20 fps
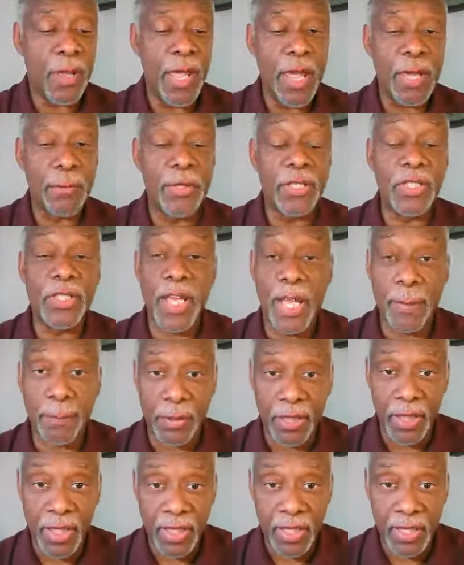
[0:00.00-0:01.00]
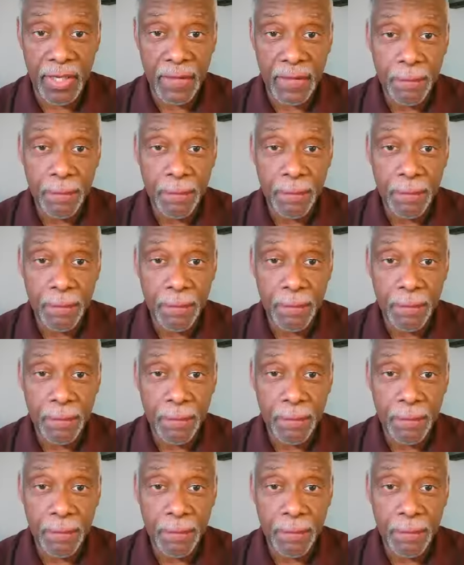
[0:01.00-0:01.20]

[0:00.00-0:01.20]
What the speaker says: Ham, and Japheth.